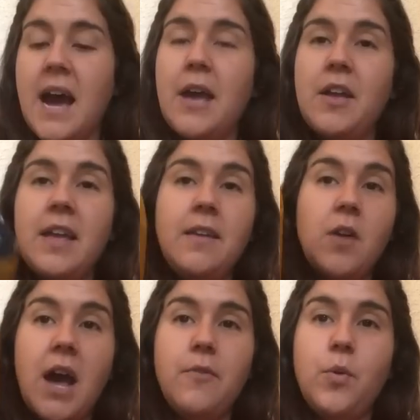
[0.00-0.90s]
I,
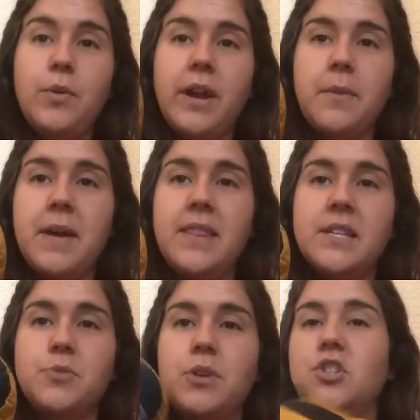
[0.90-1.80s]
I would recommend
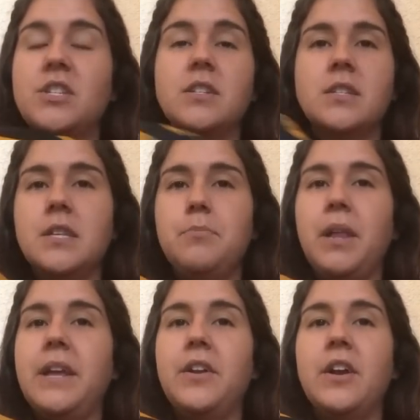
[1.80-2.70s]
this one, just a sleep
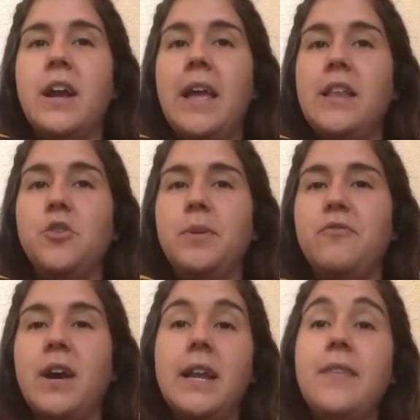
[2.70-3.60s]
liner, and you'll be
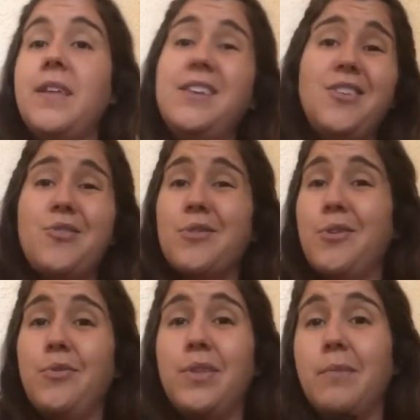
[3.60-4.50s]
fine. And then you can
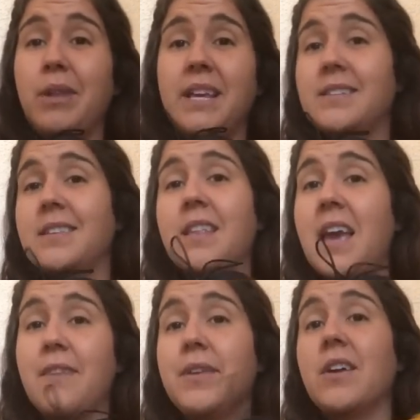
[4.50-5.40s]
throw the blankets that
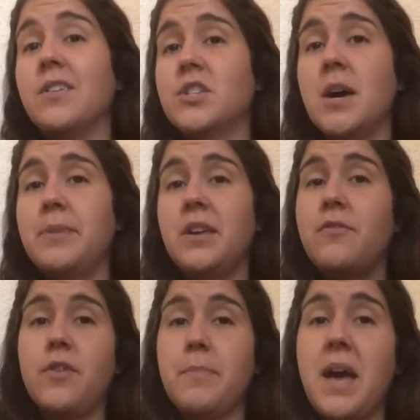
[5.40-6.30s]
they have there on top of
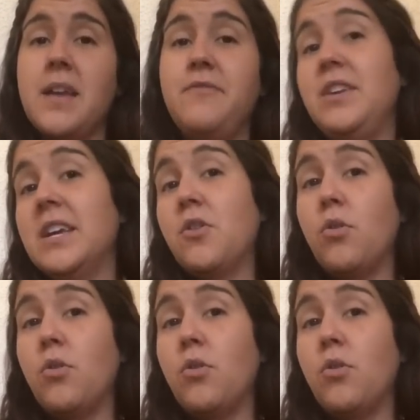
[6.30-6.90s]
it from that if you get